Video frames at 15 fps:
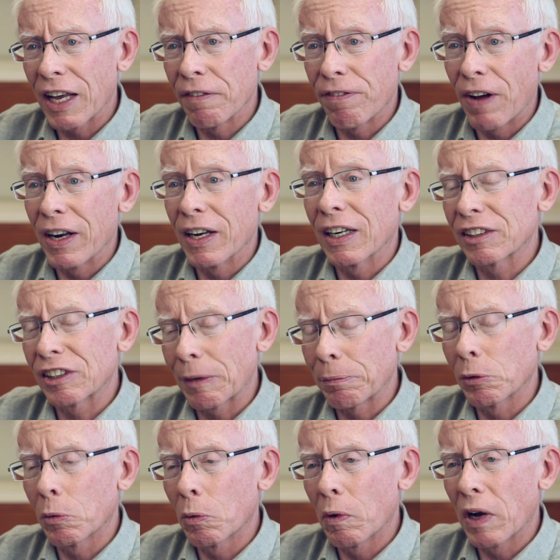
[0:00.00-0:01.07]
and find an
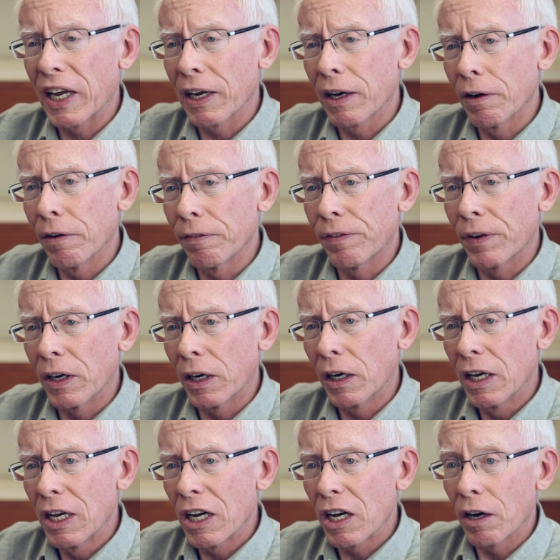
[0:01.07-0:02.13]
acceptable way of
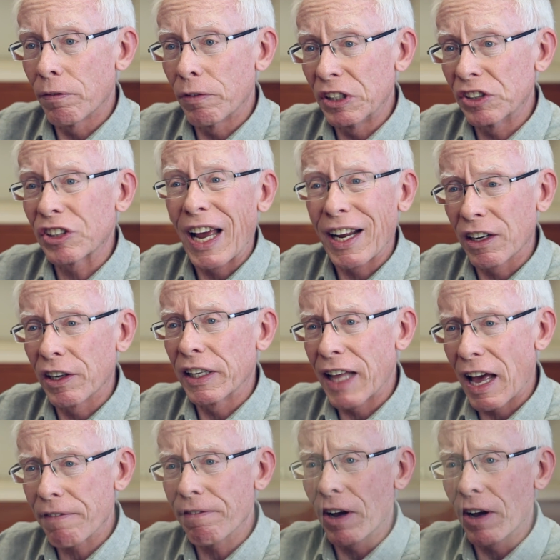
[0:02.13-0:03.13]
recycling that